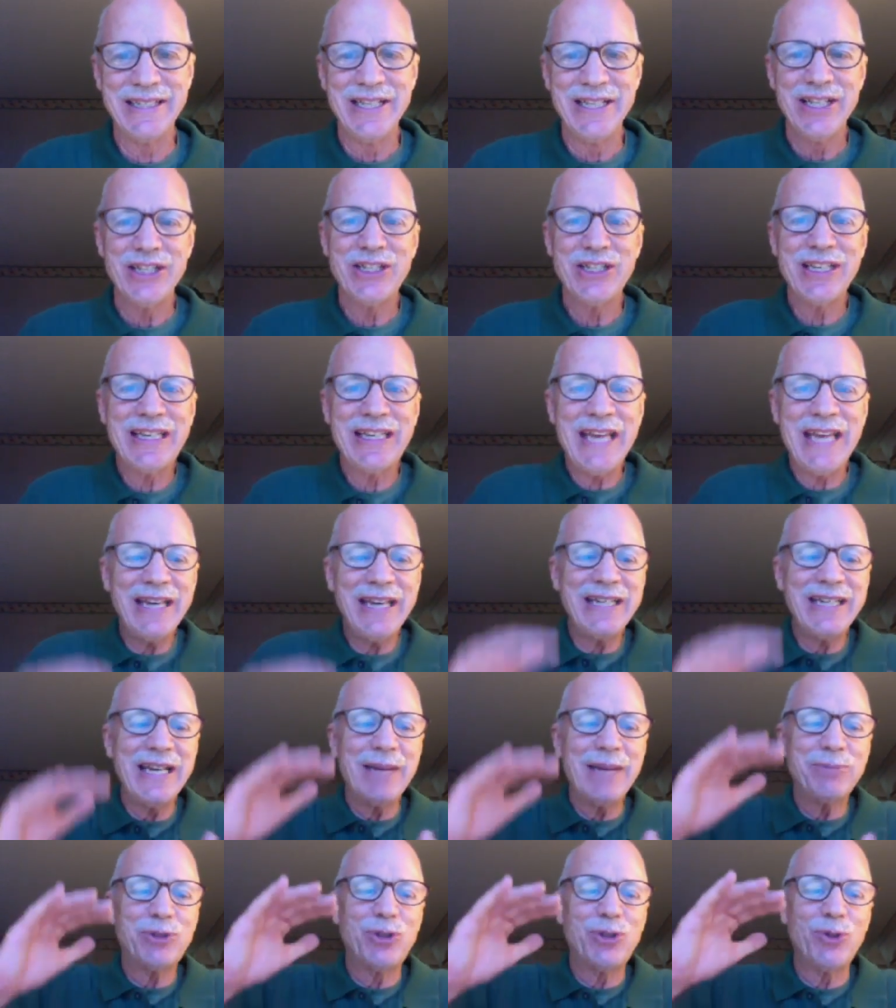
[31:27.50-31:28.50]
to getting
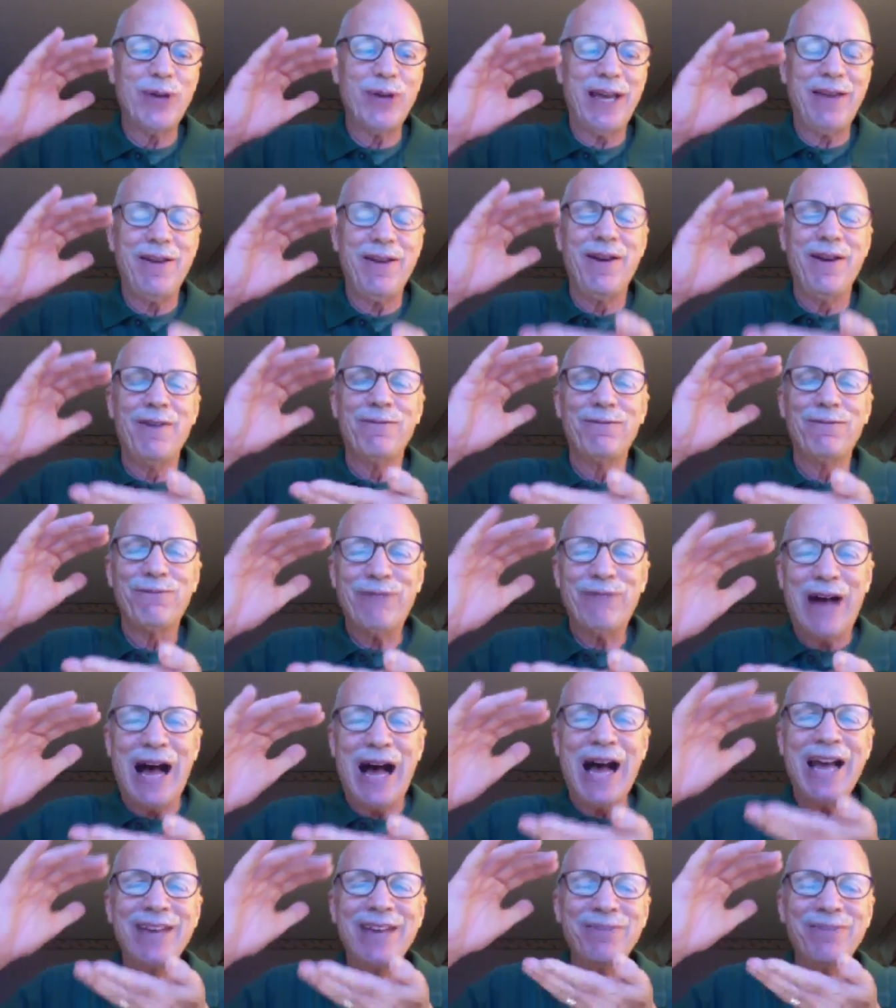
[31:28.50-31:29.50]
up to a
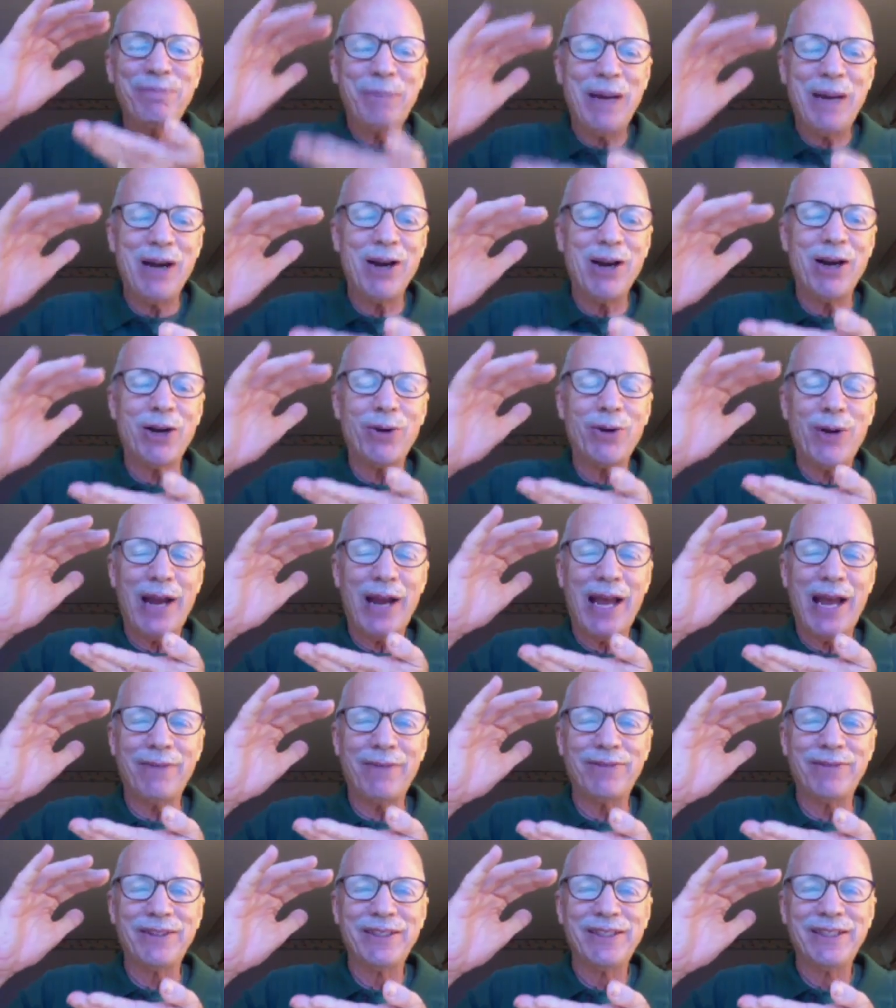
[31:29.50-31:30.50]

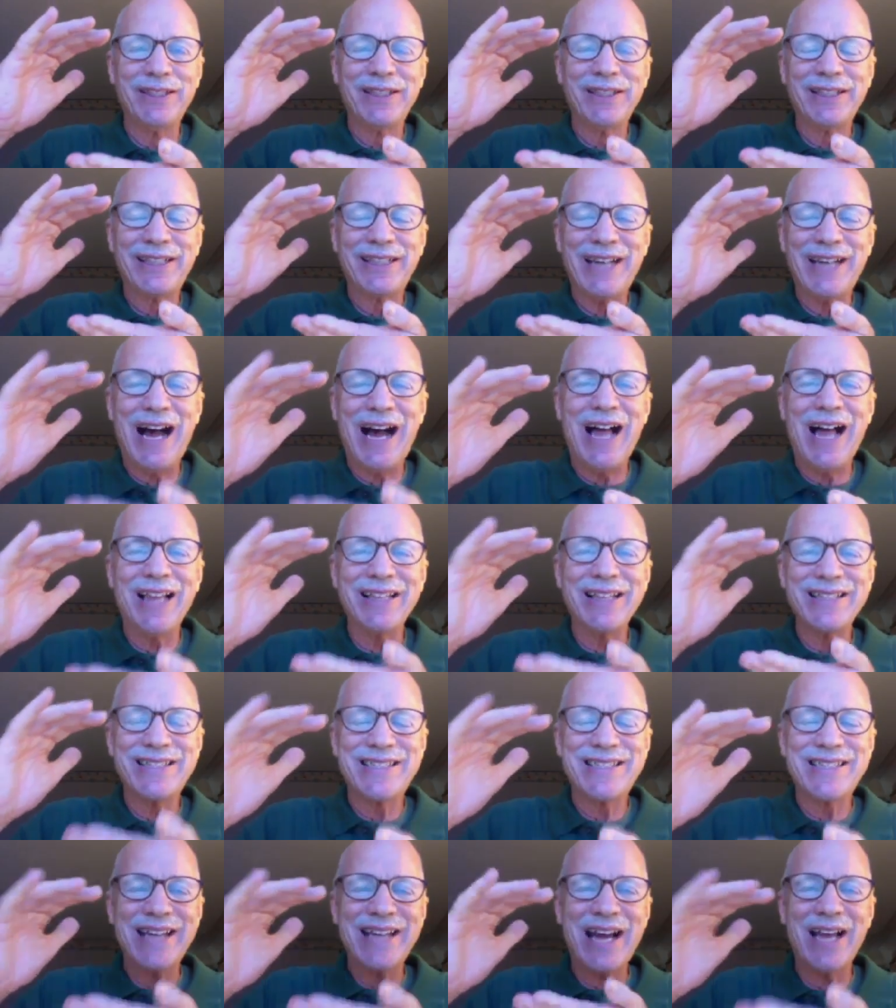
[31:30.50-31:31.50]
5-paragraph
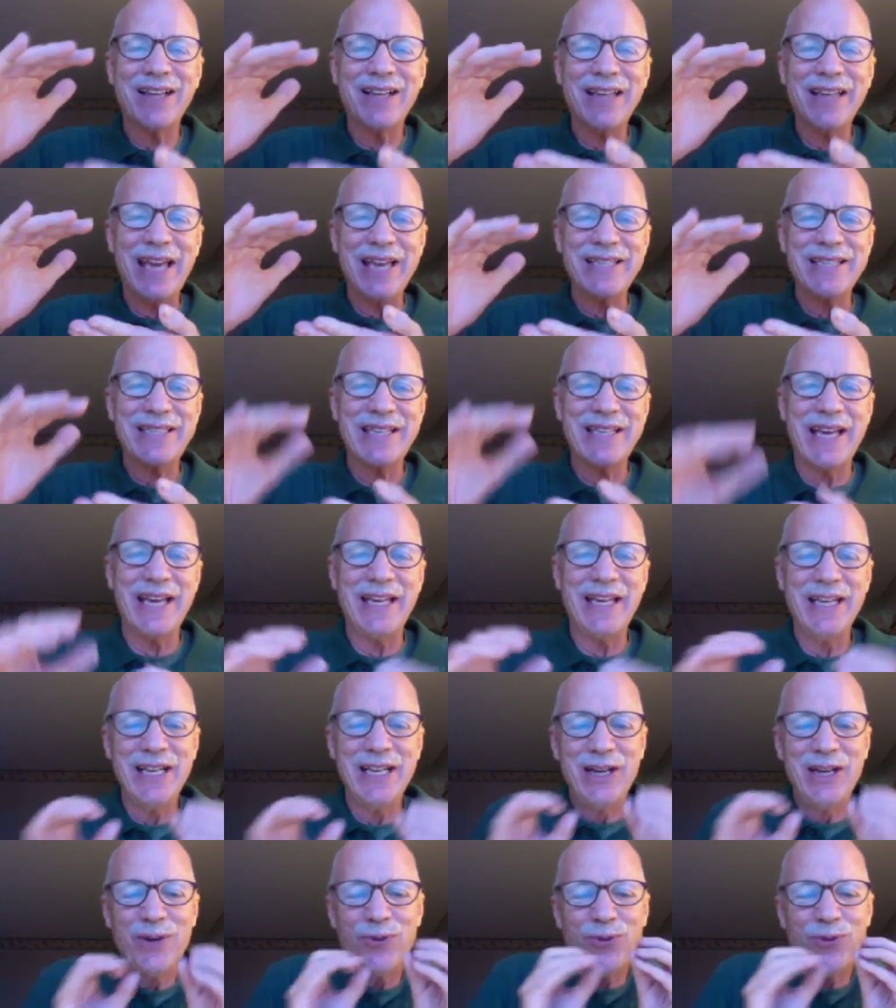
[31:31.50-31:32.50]
college-style essay,
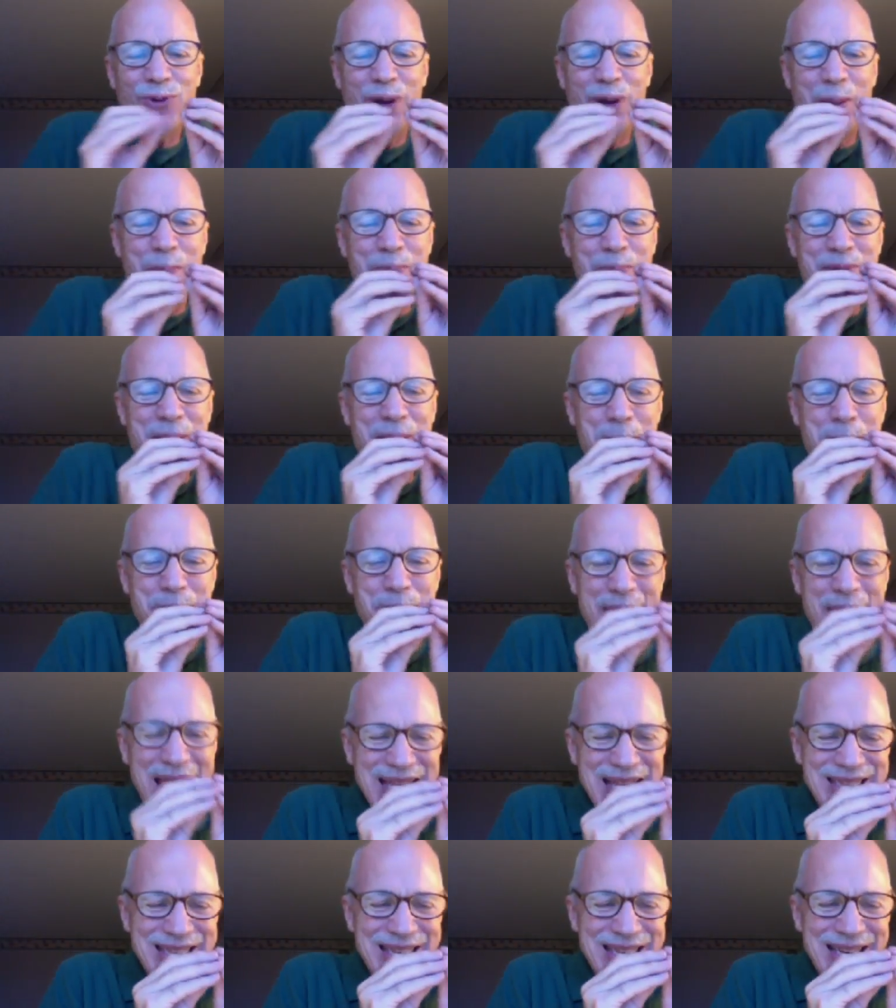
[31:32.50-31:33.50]
from the
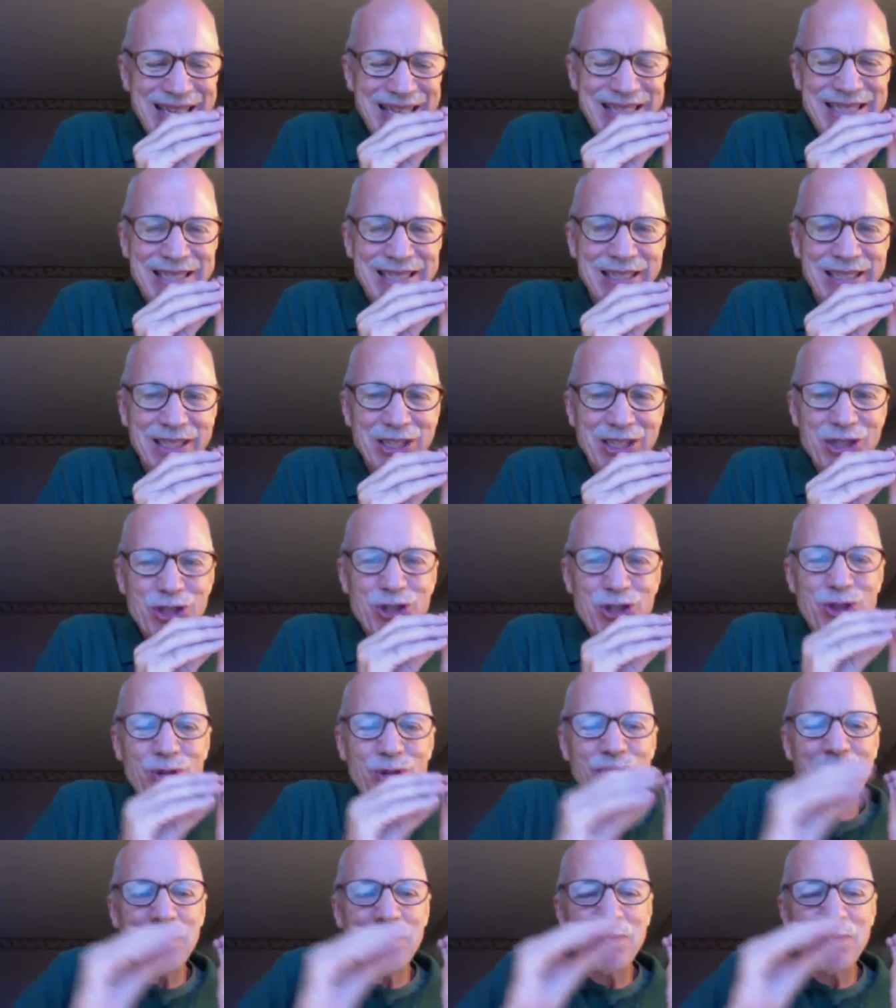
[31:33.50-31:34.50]
basics
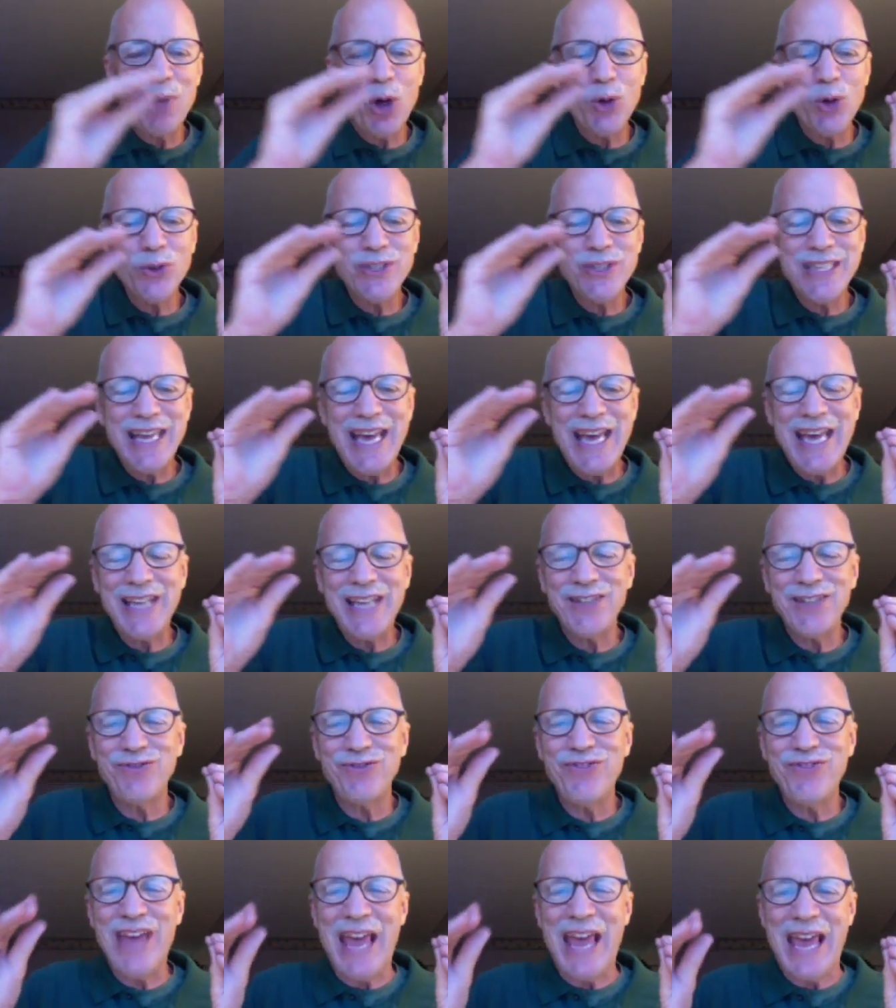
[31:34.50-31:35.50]
to the most
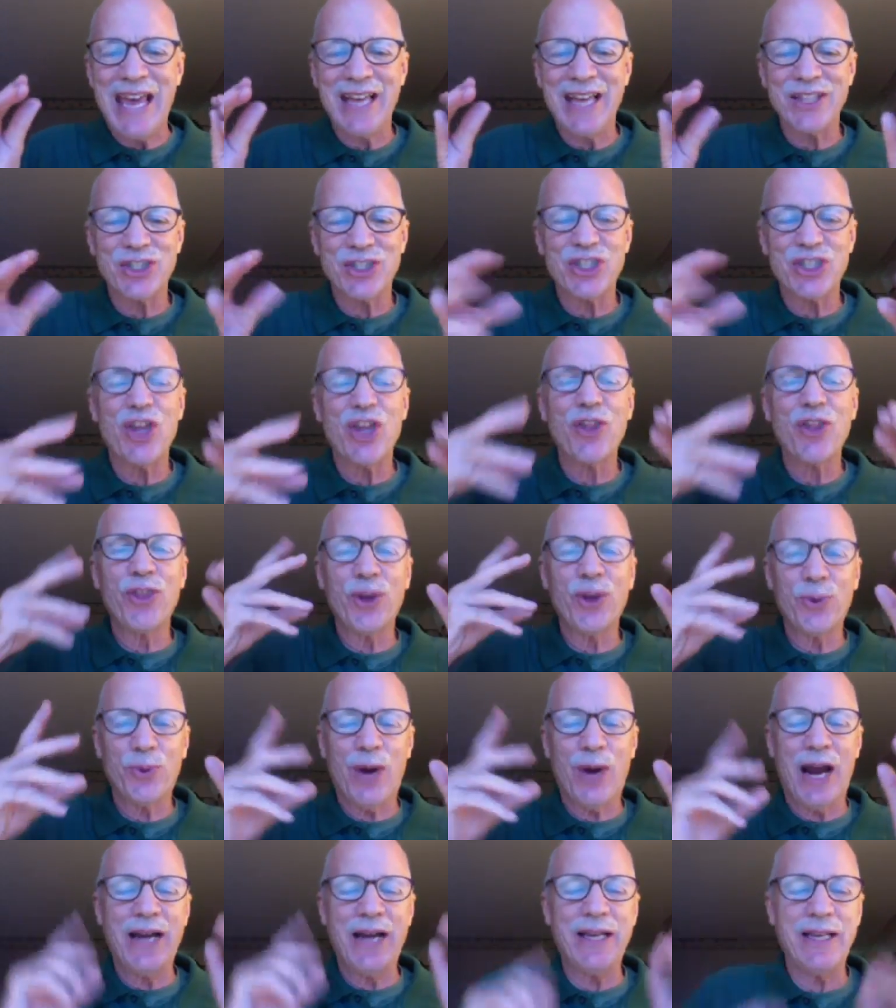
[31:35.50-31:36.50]
advanced, the
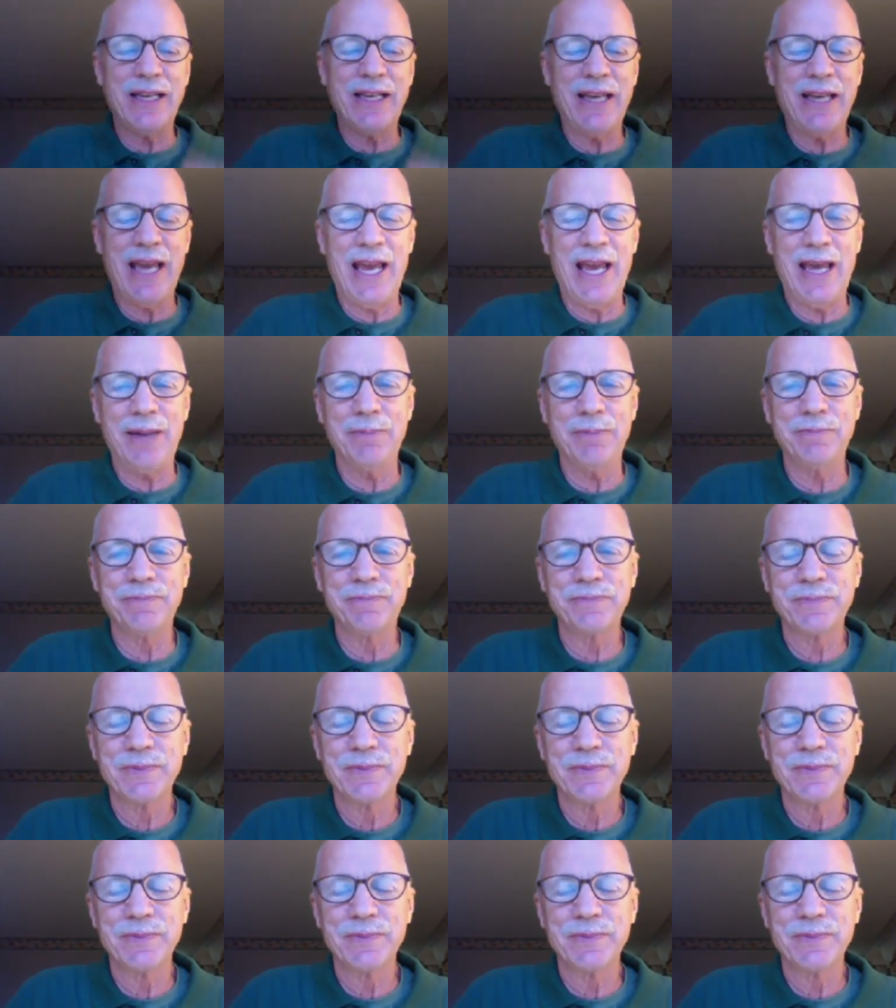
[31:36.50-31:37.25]
Writing Game.